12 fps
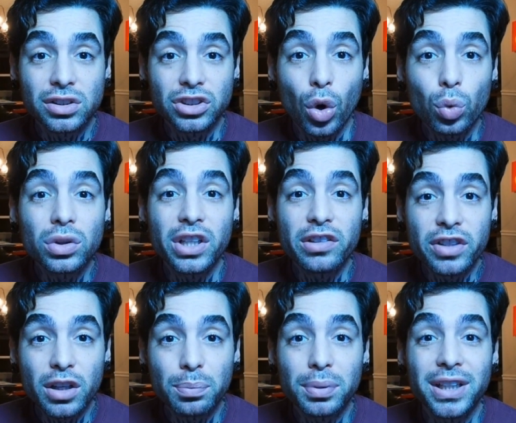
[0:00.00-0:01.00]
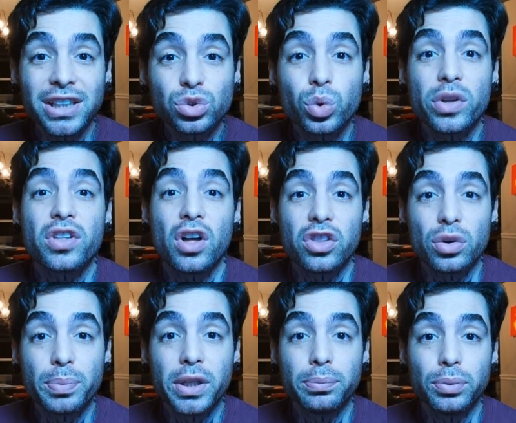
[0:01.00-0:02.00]
don't live in a place with other
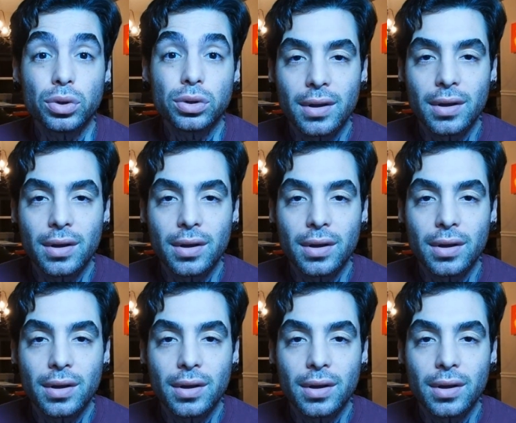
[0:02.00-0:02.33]
people,